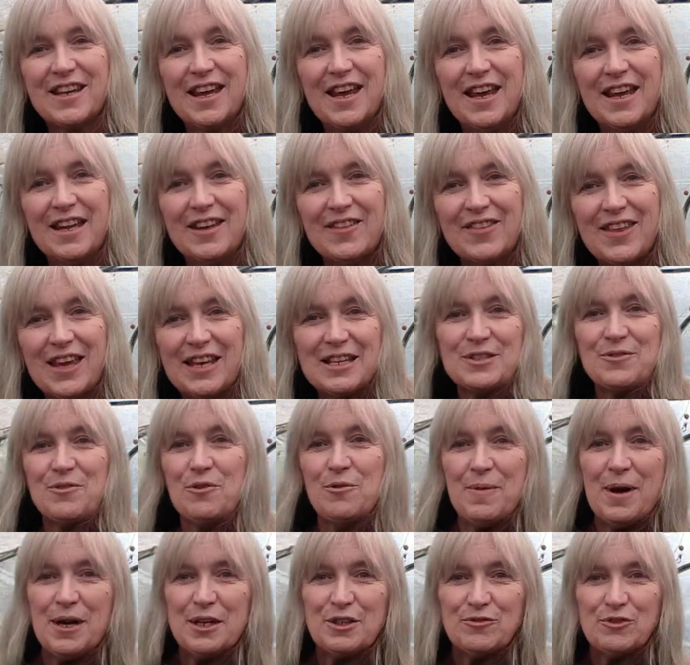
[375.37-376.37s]
And thanks very
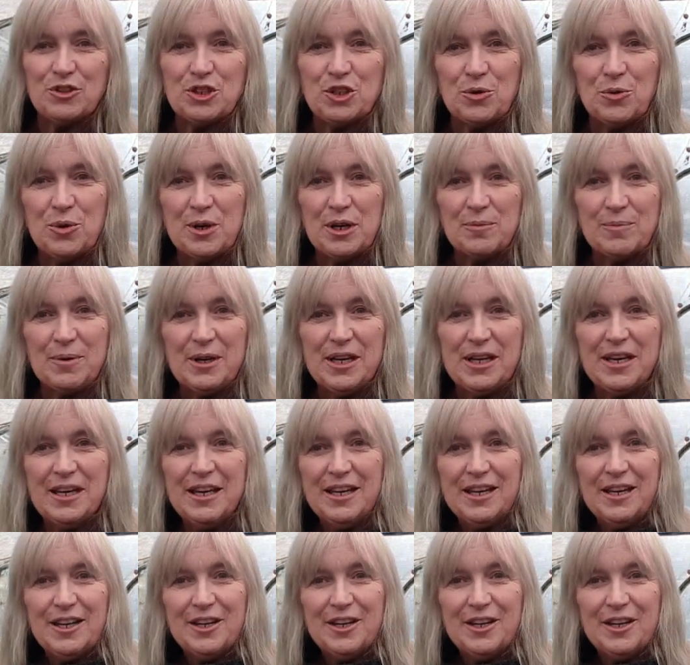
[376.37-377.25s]
much for joining me.